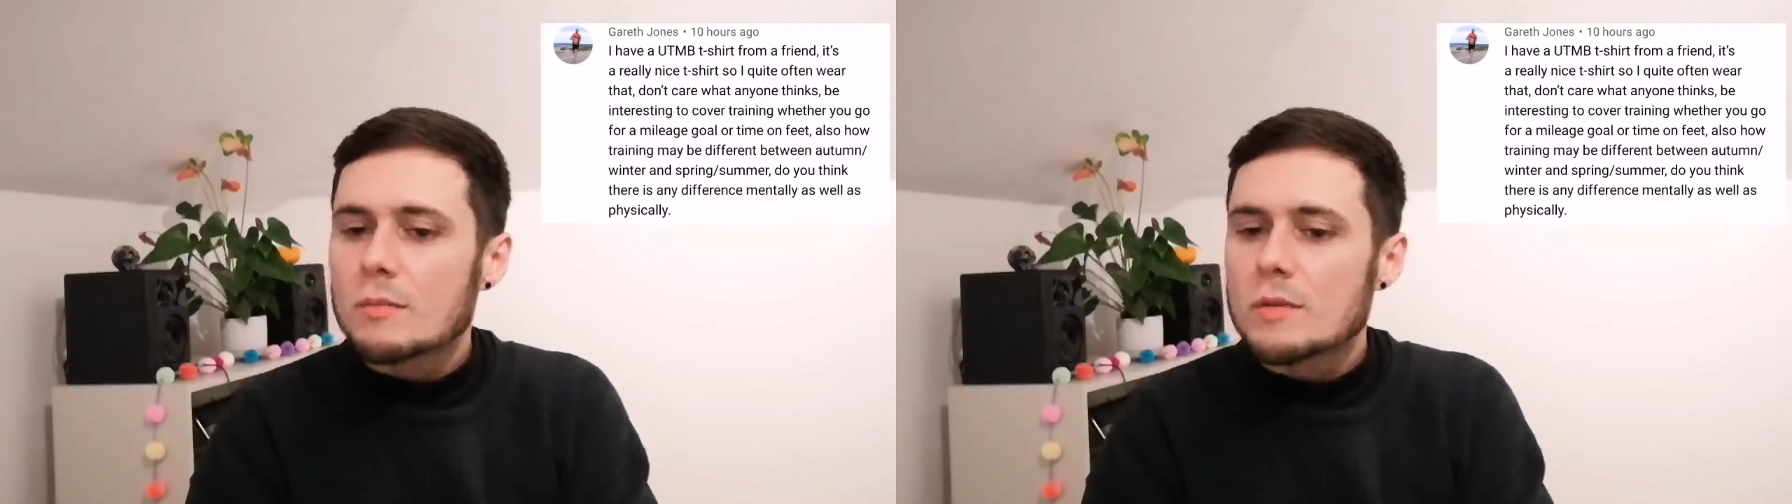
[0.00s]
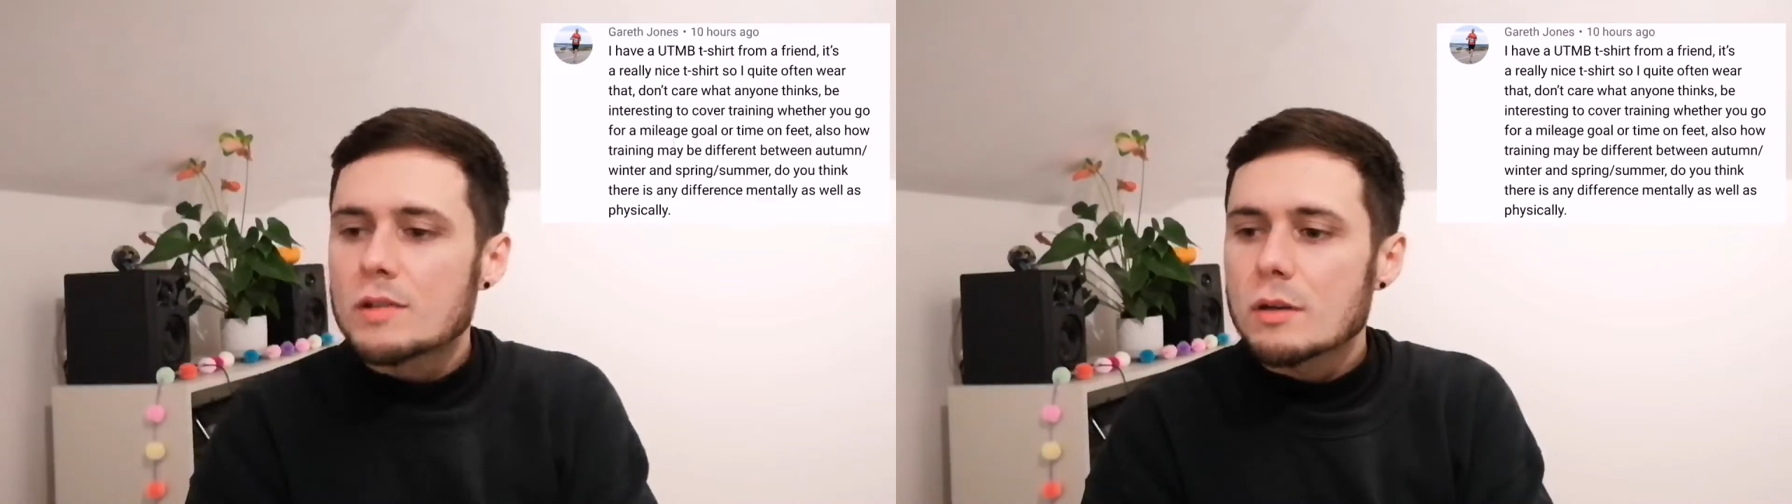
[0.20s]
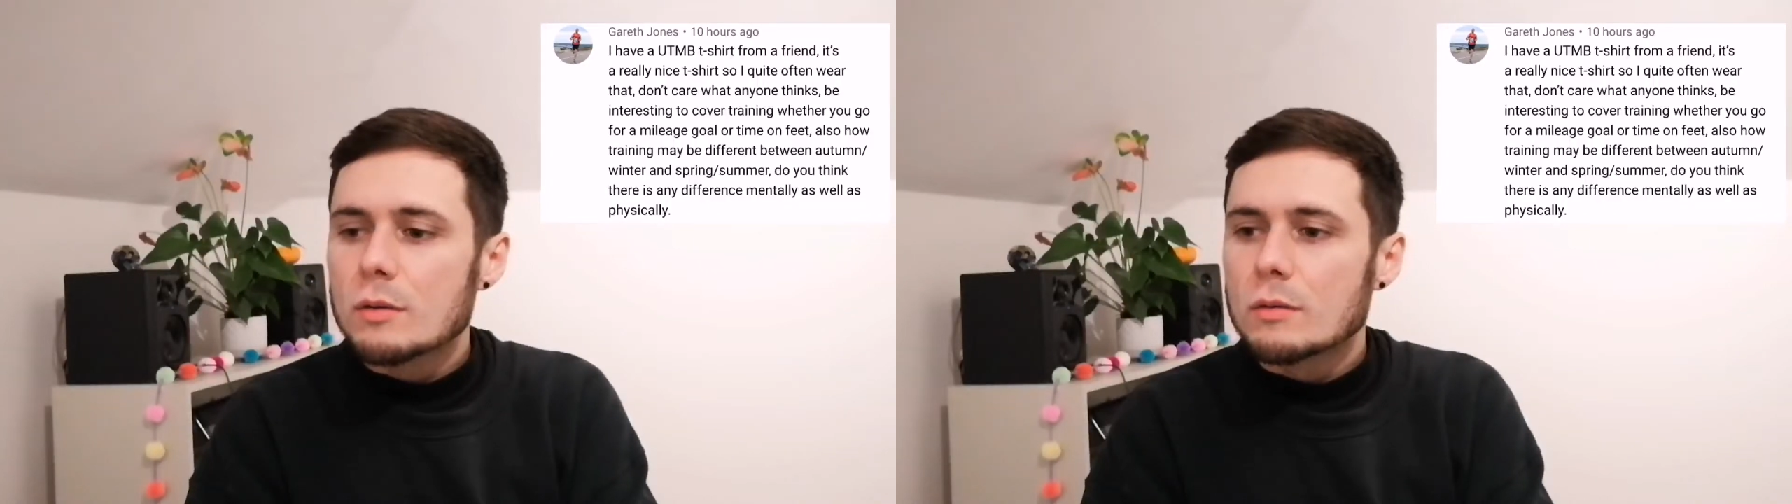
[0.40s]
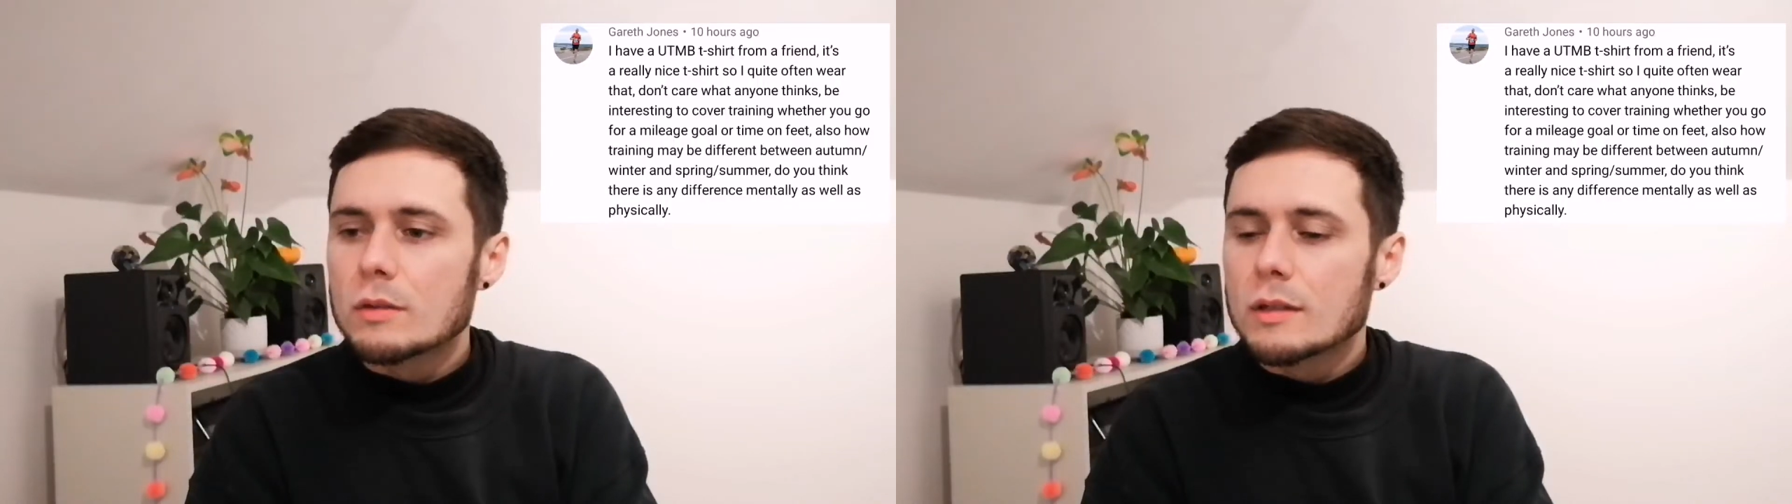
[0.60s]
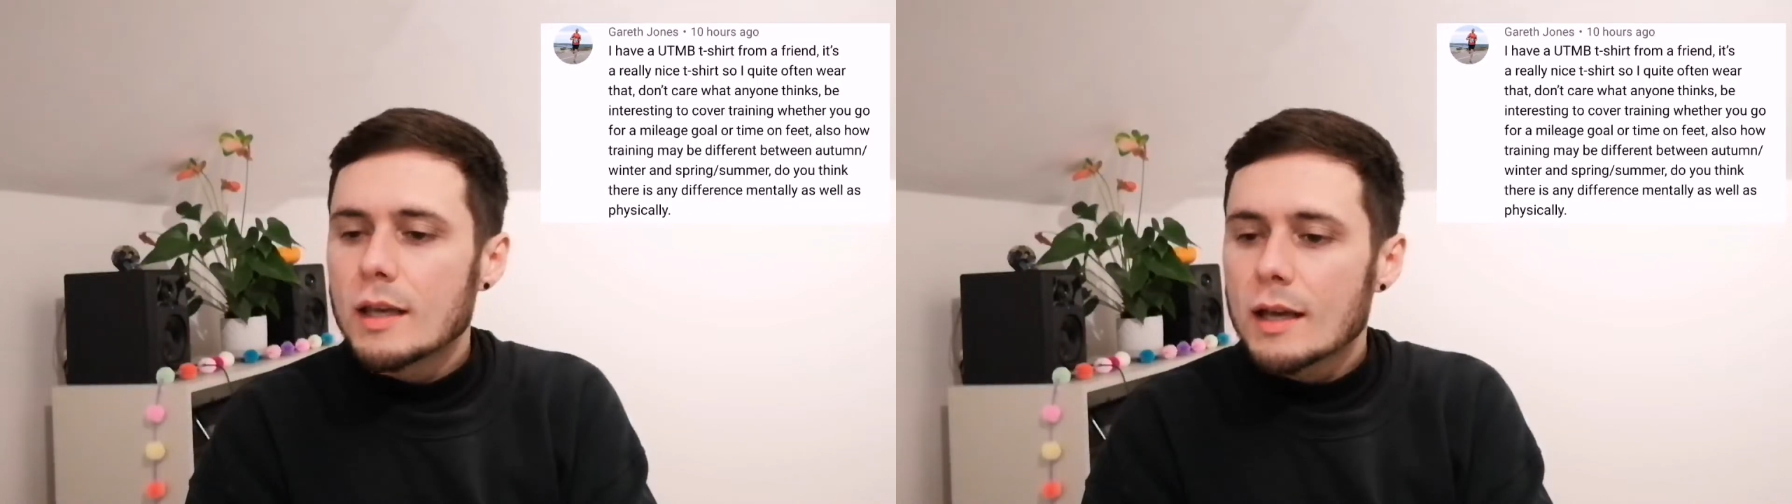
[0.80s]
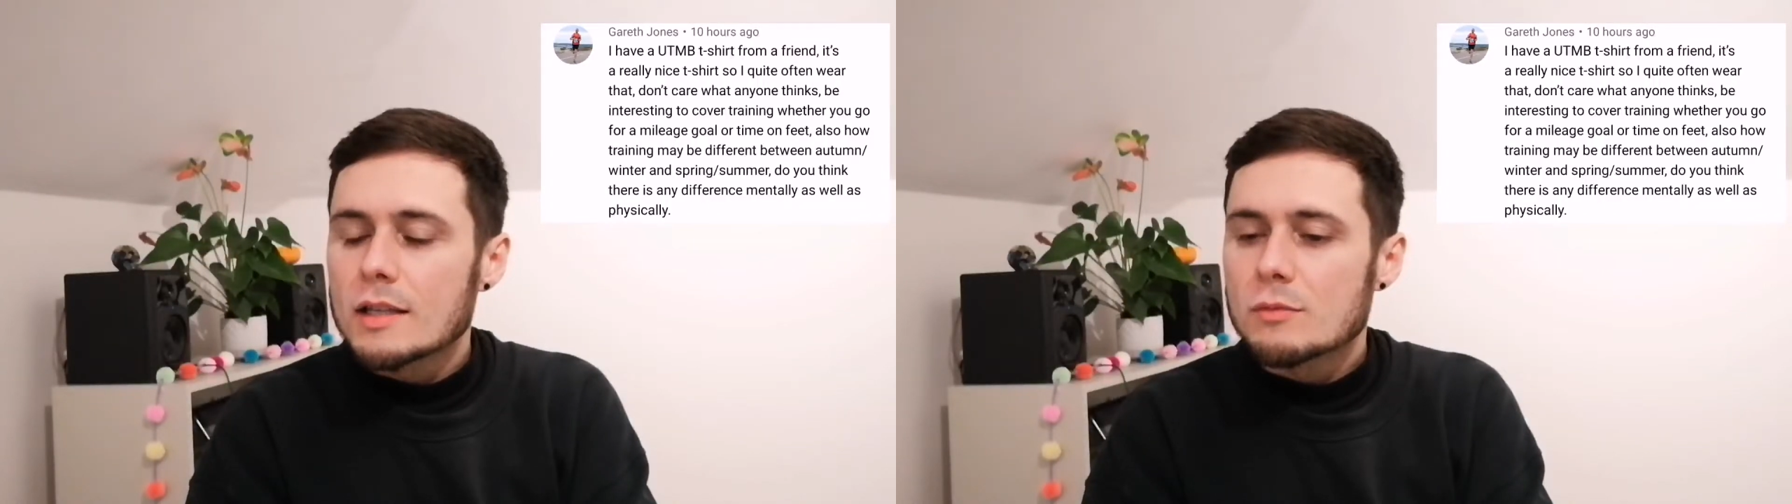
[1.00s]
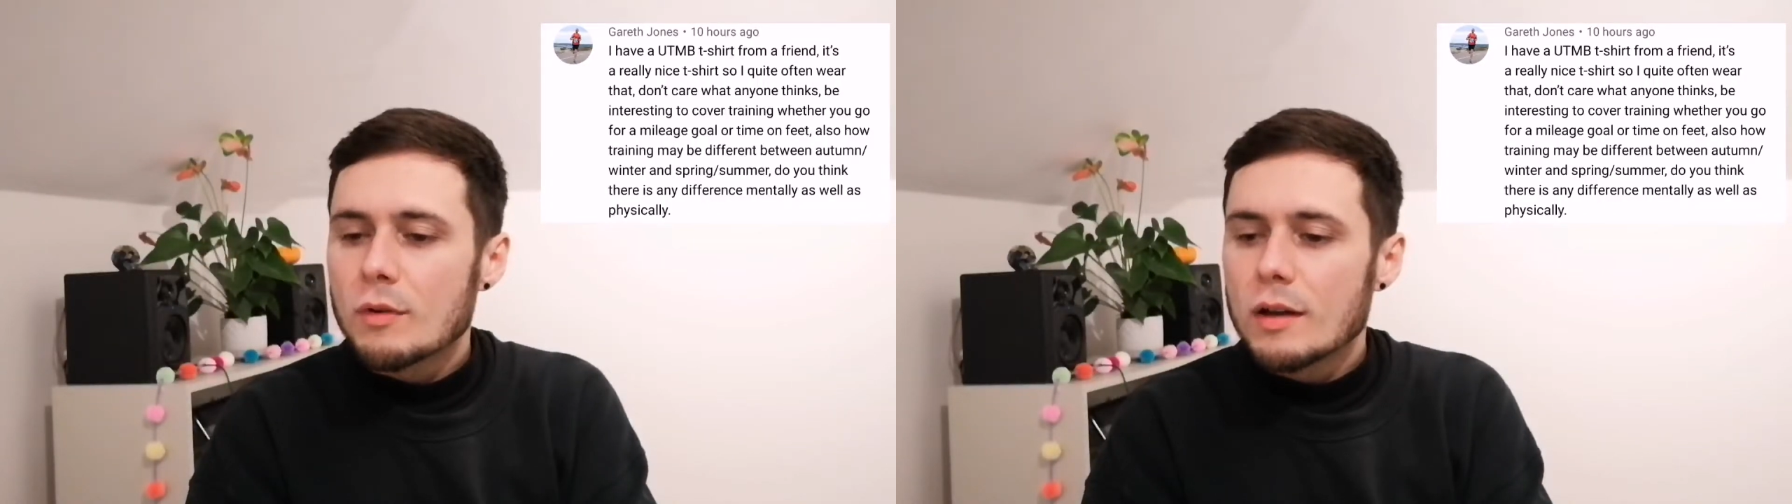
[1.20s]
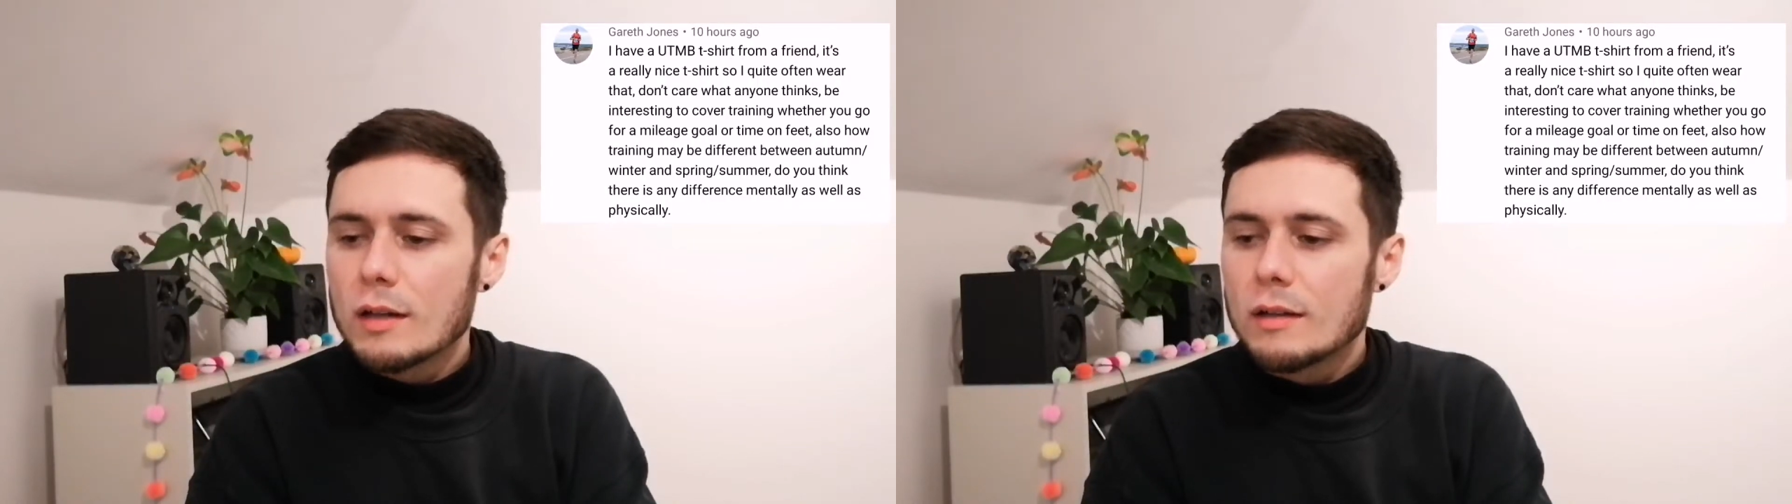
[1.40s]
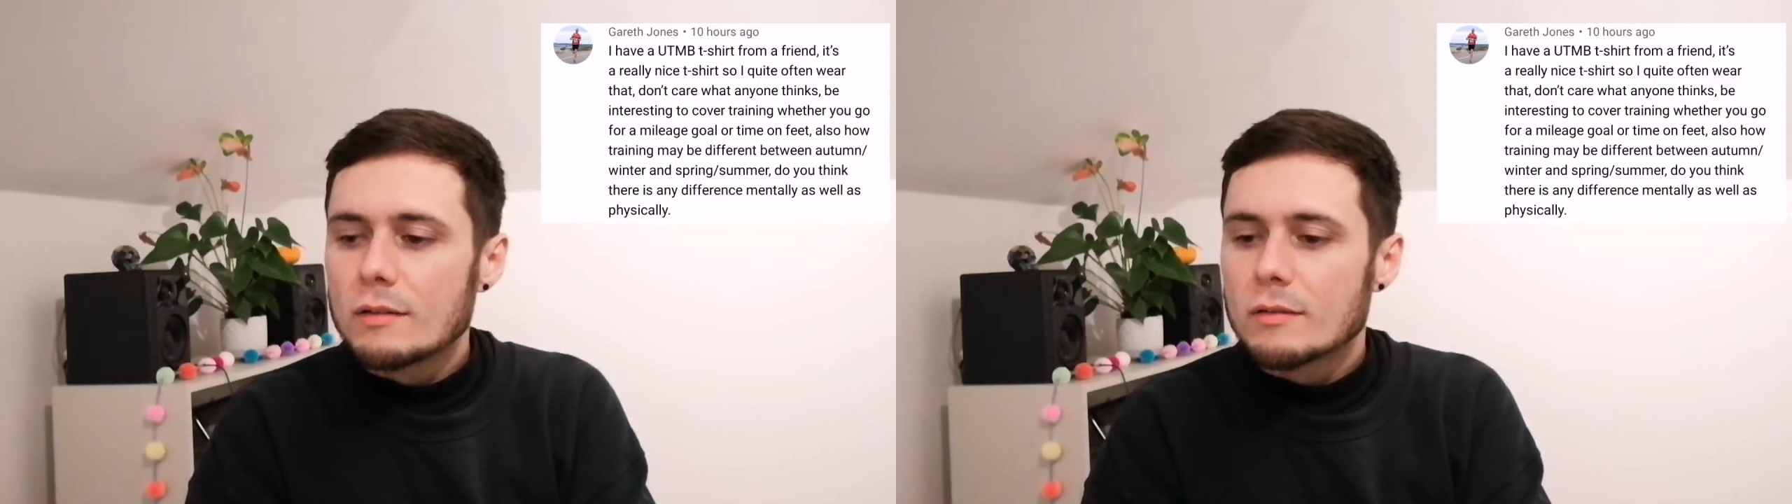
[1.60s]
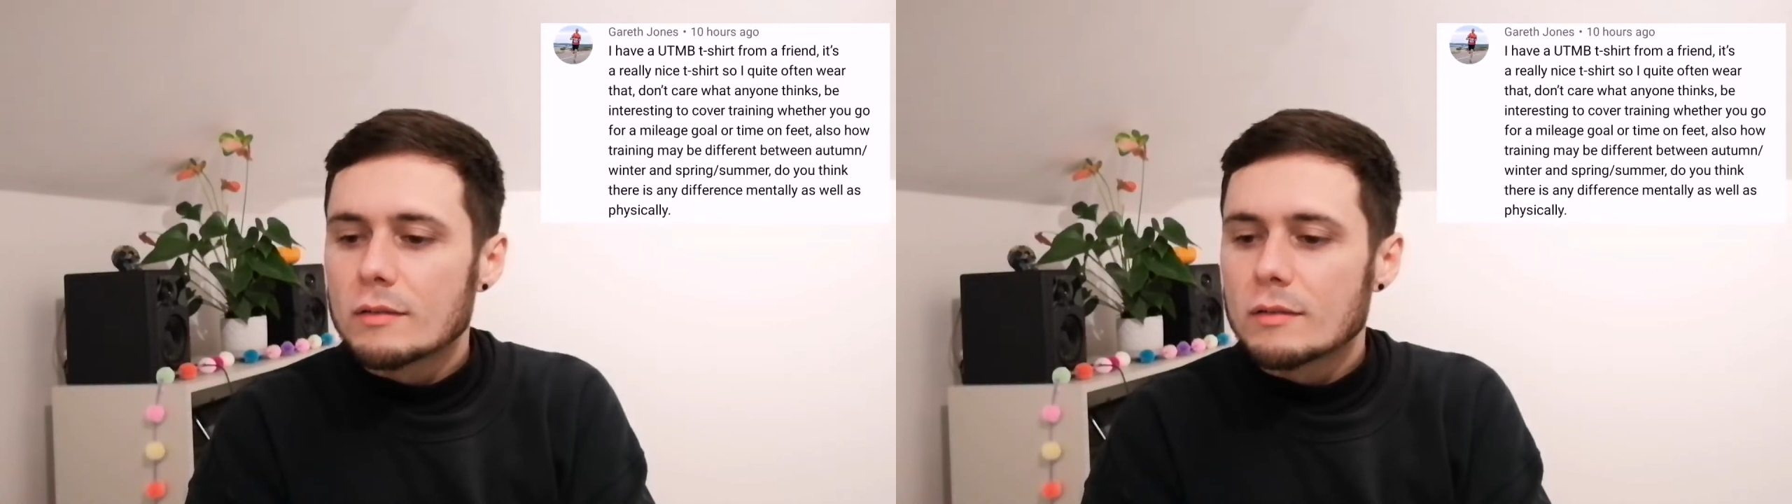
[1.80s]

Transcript: So yeah, it's really